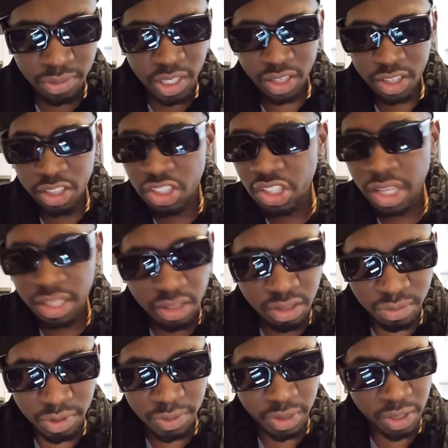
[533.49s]
no one chat to
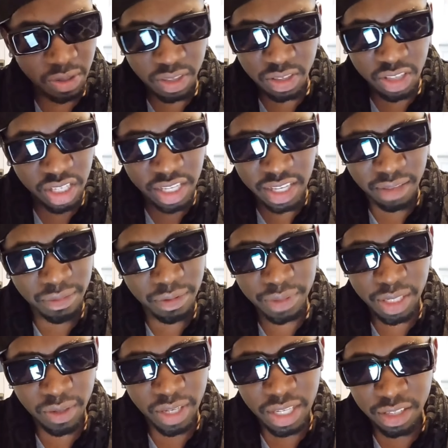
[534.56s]
me, no one yell me,
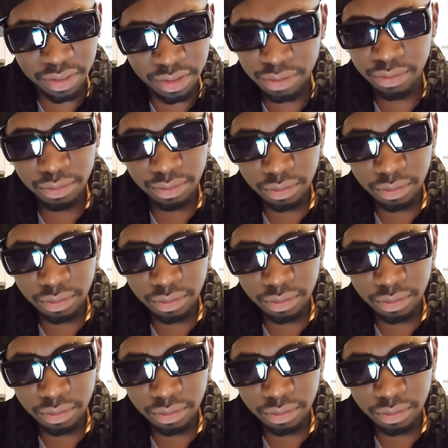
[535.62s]
no one nothing.